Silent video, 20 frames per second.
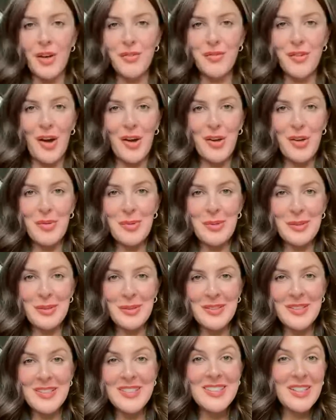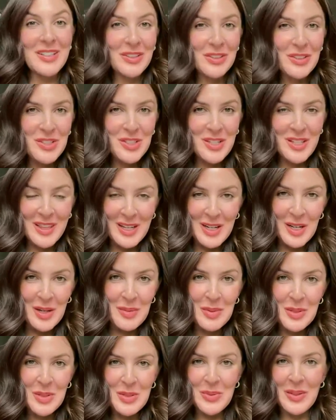a valuable synergy there
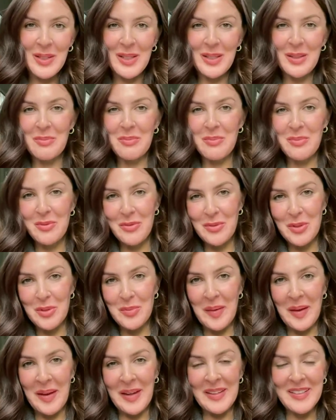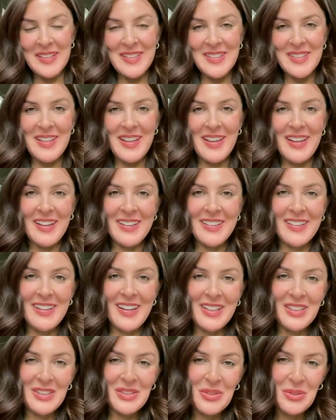between food banks and
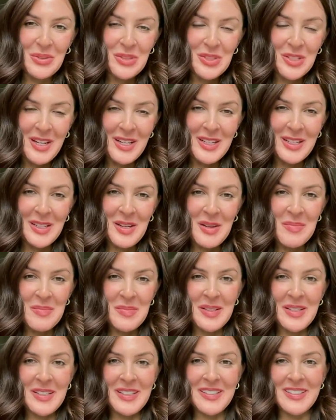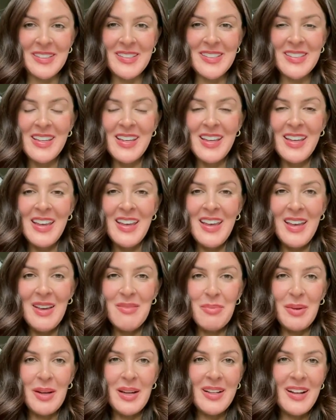and cold chain companies.
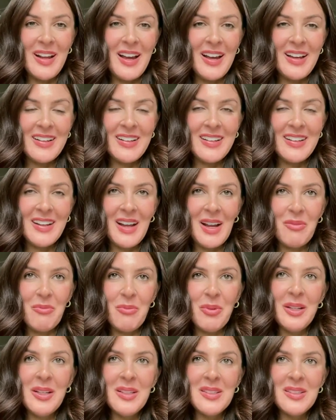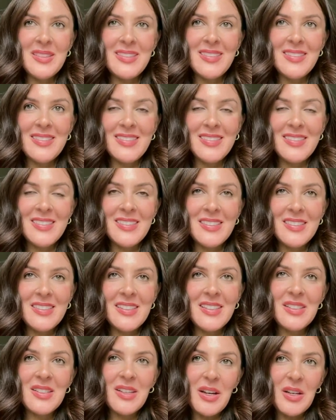But I I want to
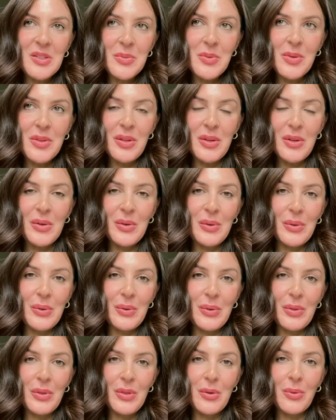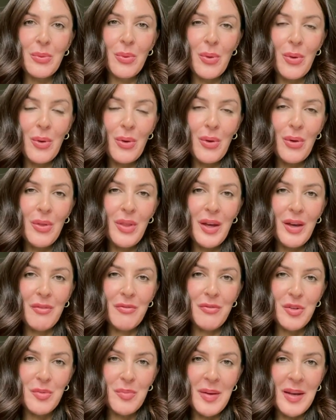discuss with you the role
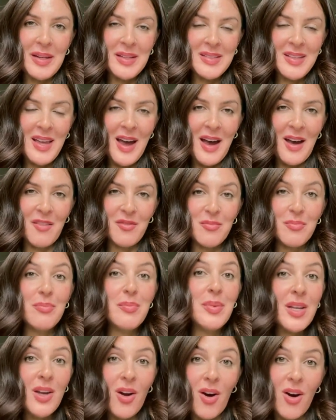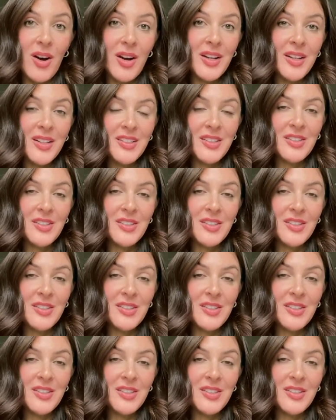that food banks have beyond